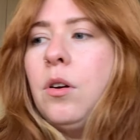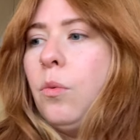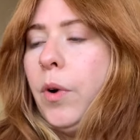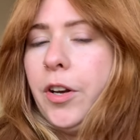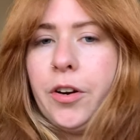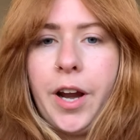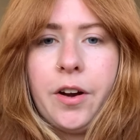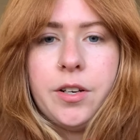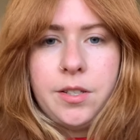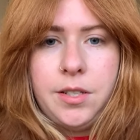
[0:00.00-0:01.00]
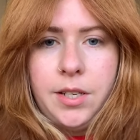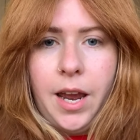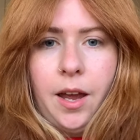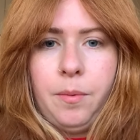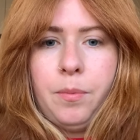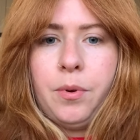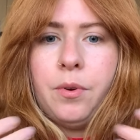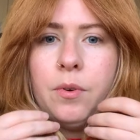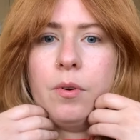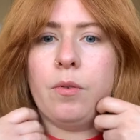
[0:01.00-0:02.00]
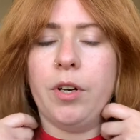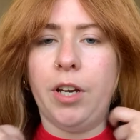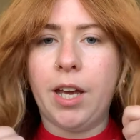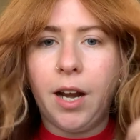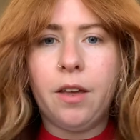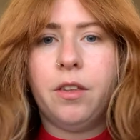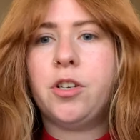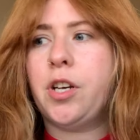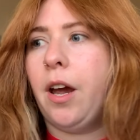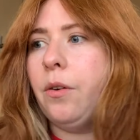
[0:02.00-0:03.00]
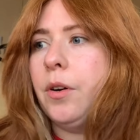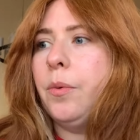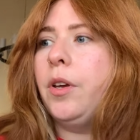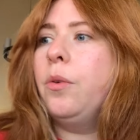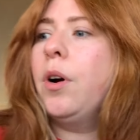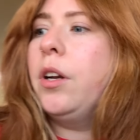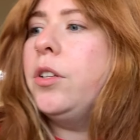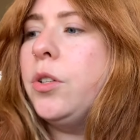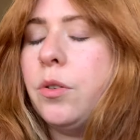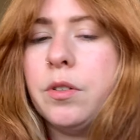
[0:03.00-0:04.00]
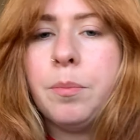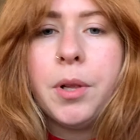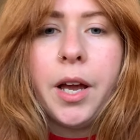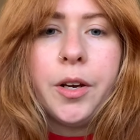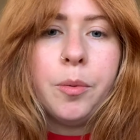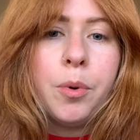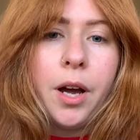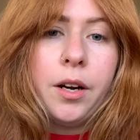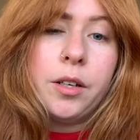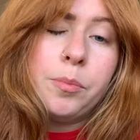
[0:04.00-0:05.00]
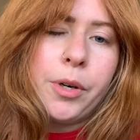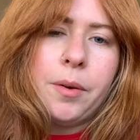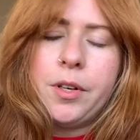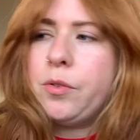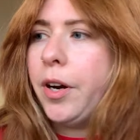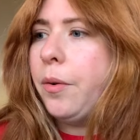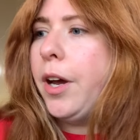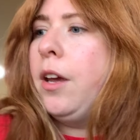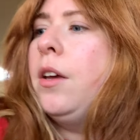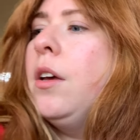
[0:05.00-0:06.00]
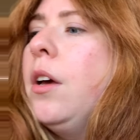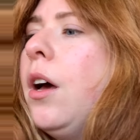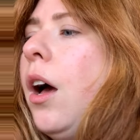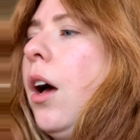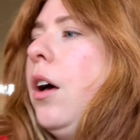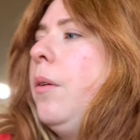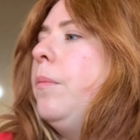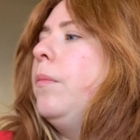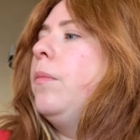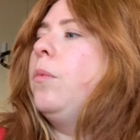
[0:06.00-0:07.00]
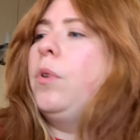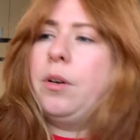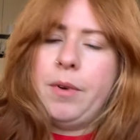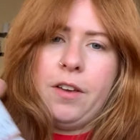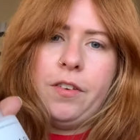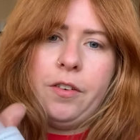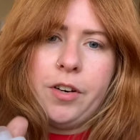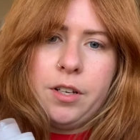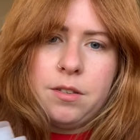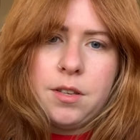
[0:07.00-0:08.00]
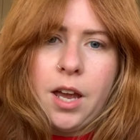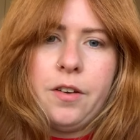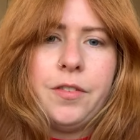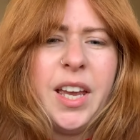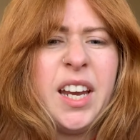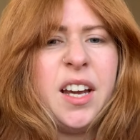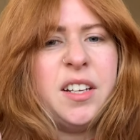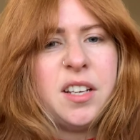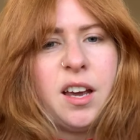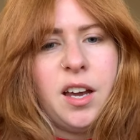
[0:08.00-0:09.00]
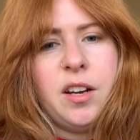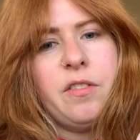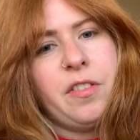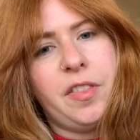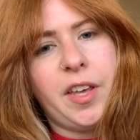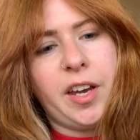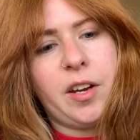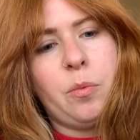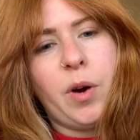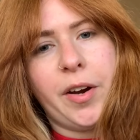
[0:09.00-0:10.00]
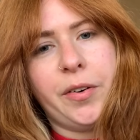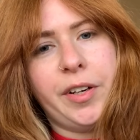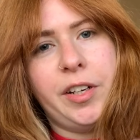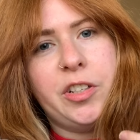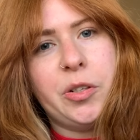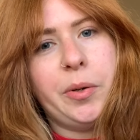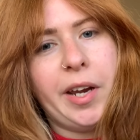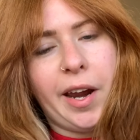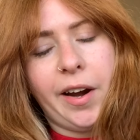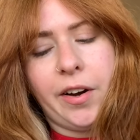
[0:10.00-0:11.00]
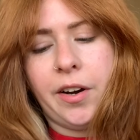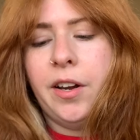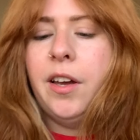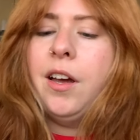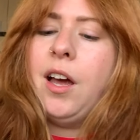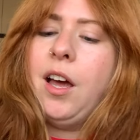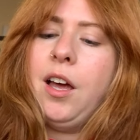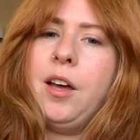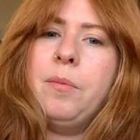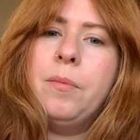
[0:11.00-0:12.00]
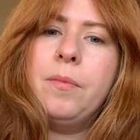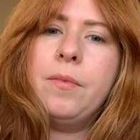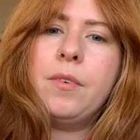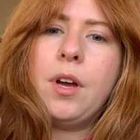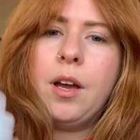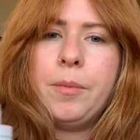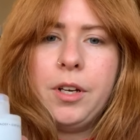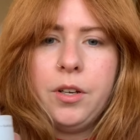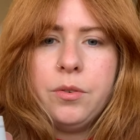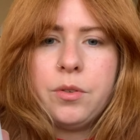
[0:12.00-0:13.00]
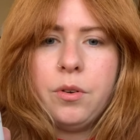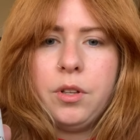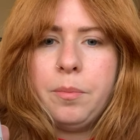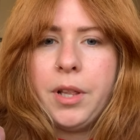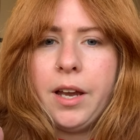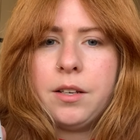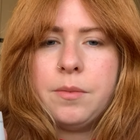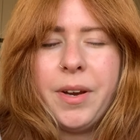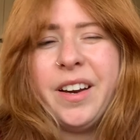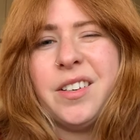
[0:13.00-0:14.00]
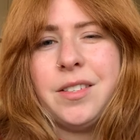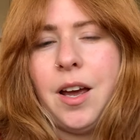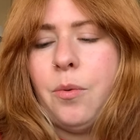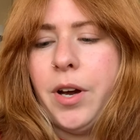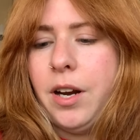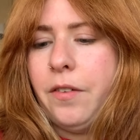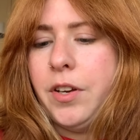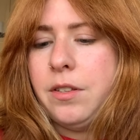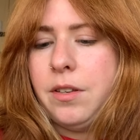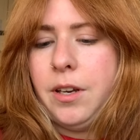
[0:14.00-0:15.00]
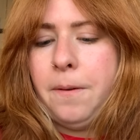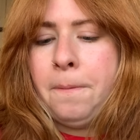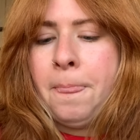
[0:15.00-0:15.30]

When your hair is damp, when you get out of the shower, what you want to do is apply your product pretty much right away. One of my favorites, I have like a ton of thick, wiry, dewy hair. I'm going to use Olaplex. My hair is not wet, obviously.